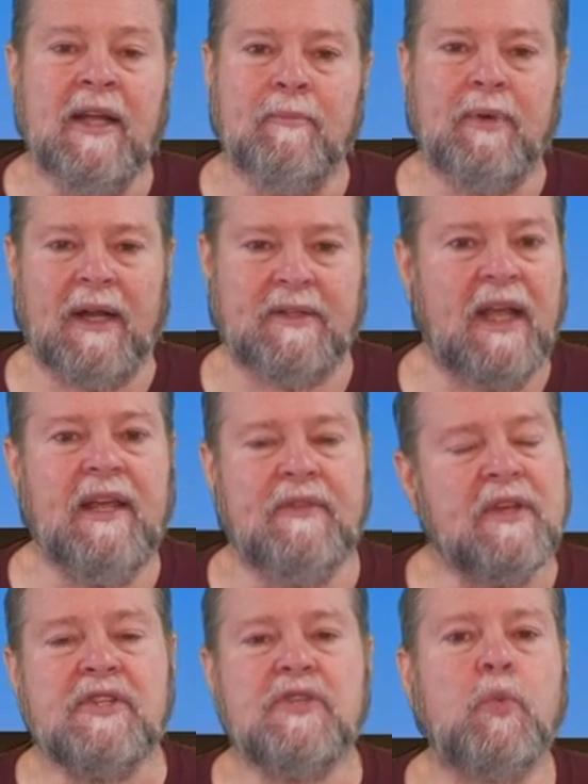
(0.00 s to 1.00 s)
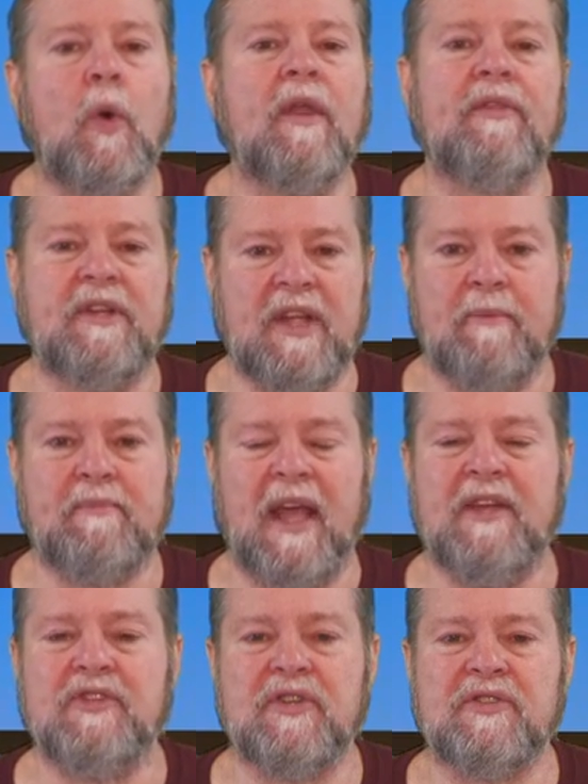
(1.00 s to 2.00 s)
But I'll tell you, this is one of the
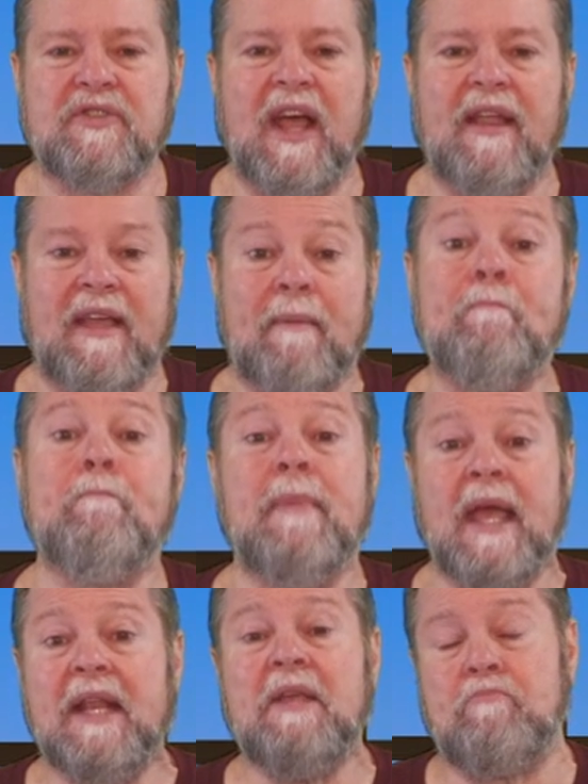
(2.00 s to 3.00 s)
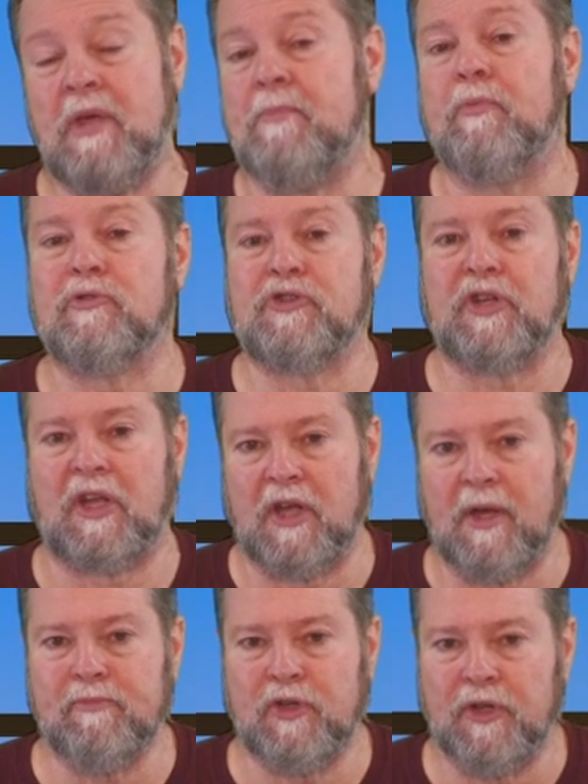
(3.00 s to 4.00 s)
temptations that, that many people
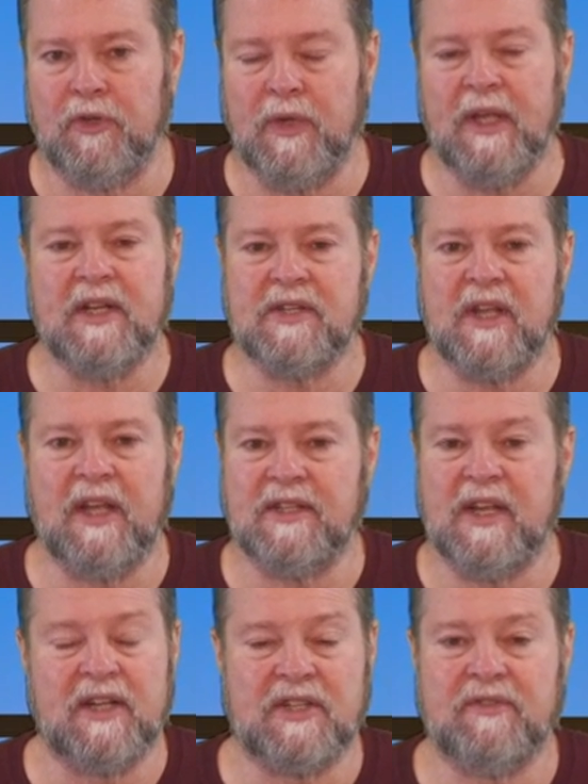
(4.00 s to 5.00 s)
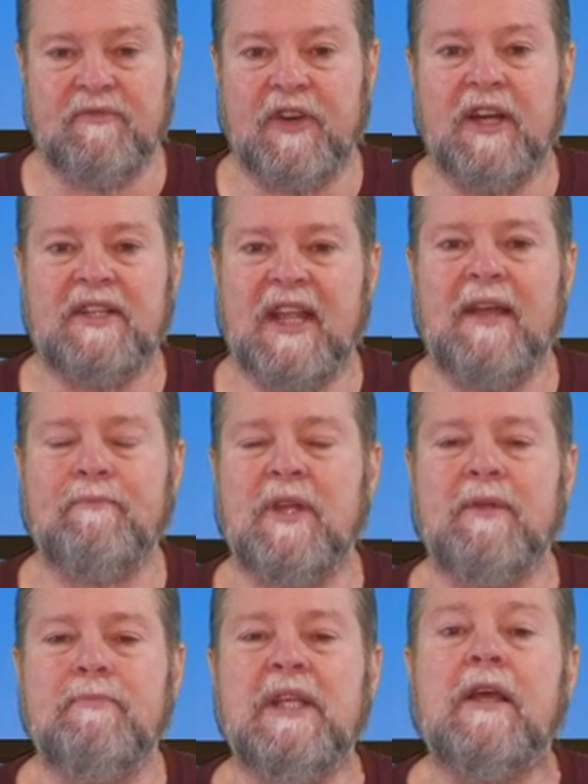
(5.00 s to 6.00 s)
succumb to. It is, it, it is very
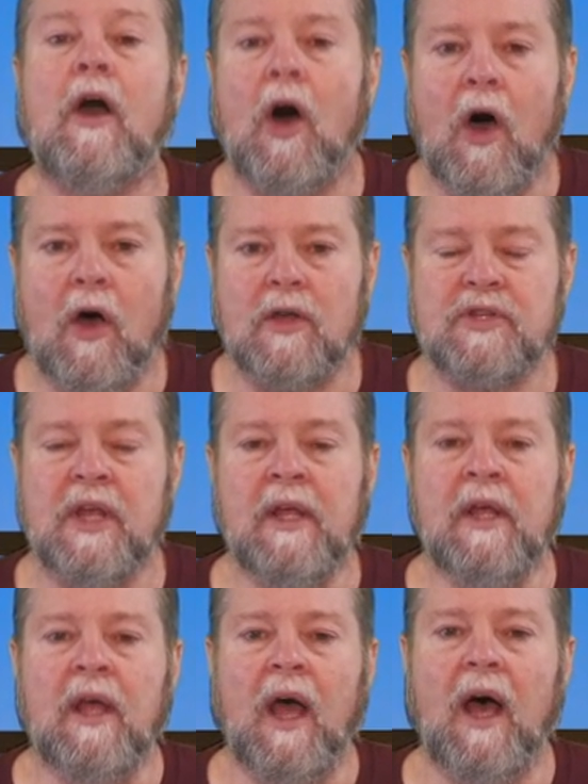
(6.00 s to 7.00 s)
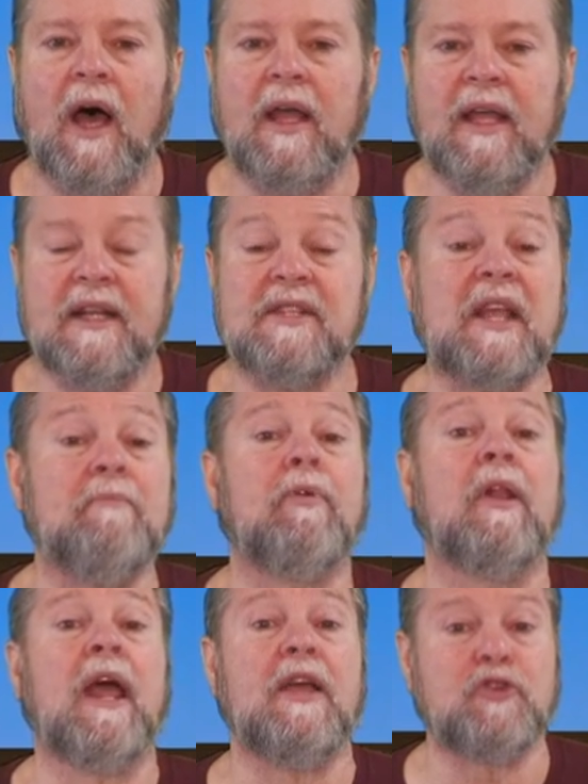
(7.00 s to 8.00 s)
tempting because uh, it is a
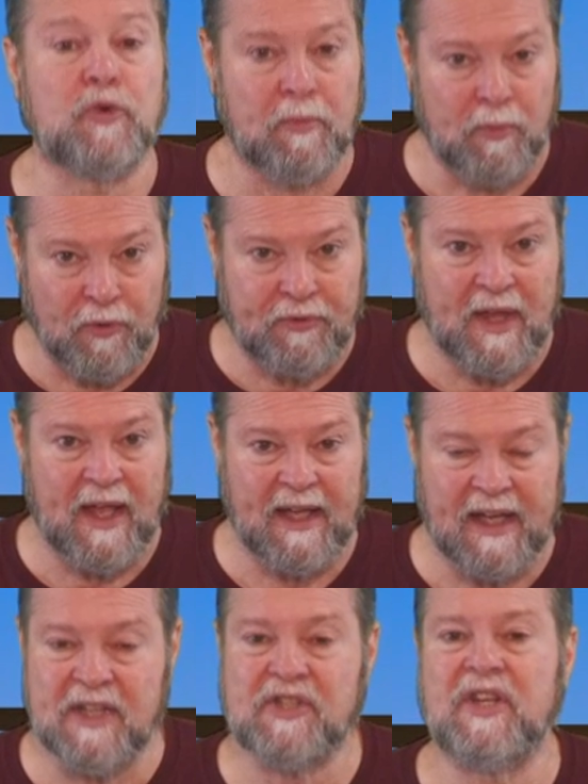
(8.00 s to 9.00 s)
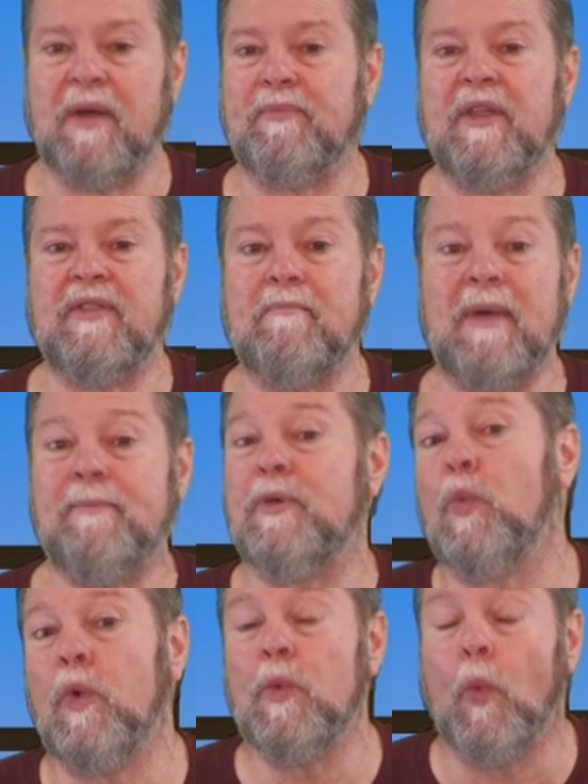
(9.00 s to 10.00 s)
pleasurable thing. It is something that maybe
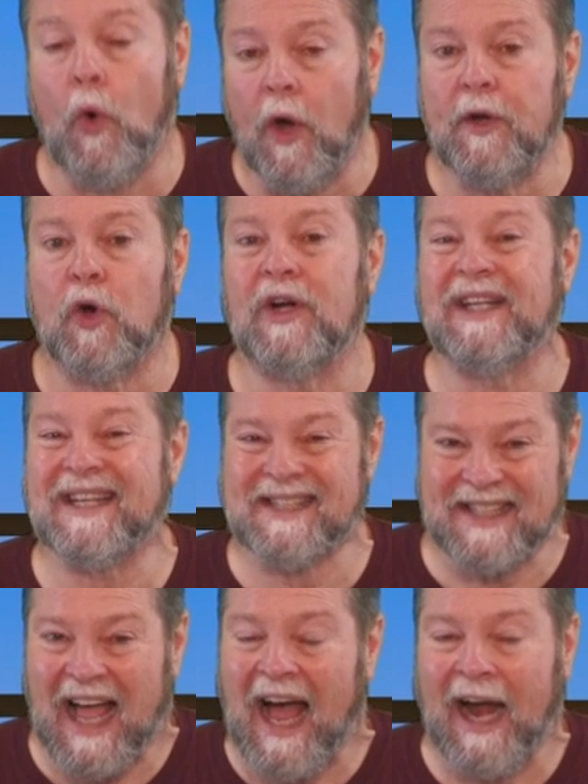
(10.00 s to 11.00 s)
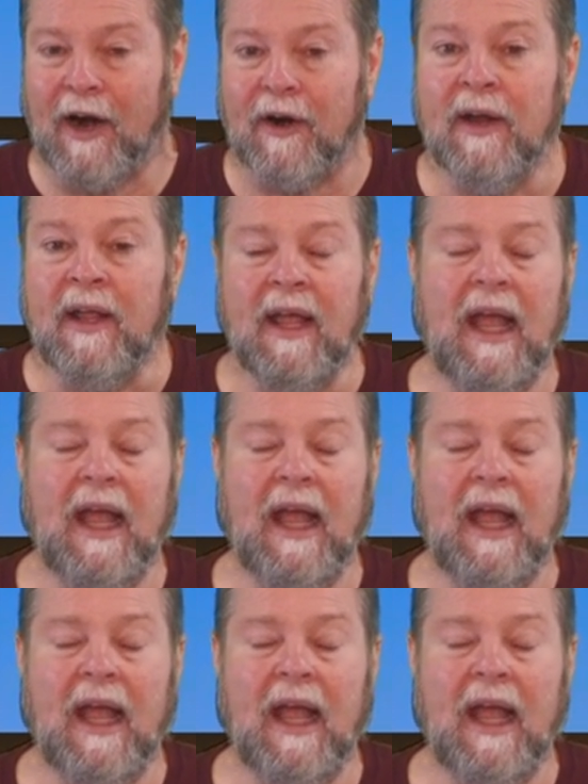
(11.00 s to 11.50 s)
we want or desire.